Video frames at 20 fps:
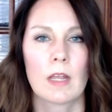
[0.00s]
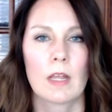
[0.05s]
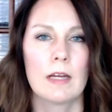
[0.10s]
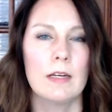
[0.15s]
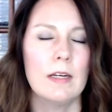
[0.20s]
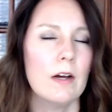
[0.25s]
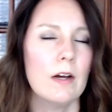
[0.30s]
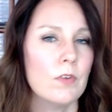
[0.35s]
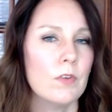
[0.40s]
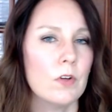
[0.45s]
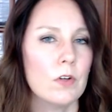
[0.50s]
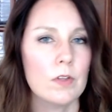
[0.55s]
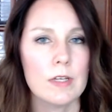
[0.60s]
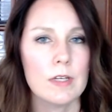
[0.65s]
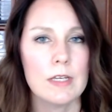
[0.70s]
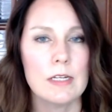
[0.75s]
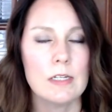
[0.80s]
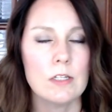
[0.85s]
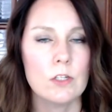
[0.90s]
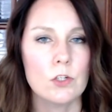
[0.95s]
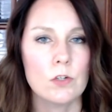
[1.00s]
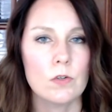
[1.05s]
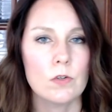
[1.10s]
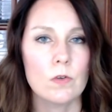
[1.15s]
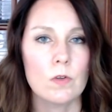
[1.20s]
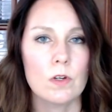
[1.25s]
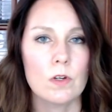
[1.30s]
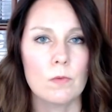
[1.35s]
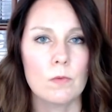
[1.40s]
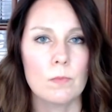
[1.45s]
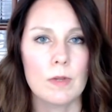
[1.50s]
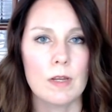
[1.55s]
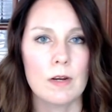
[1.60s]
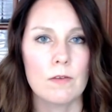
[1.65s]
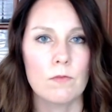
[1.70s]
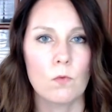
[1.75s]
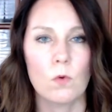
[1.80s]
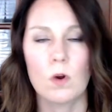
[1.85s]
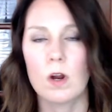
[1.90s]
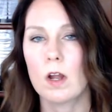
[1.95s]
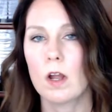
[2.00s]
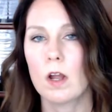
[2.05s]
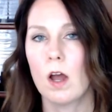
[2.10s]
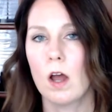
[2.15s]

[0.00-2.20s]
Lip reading: Now, if you're looking to do a little bit of work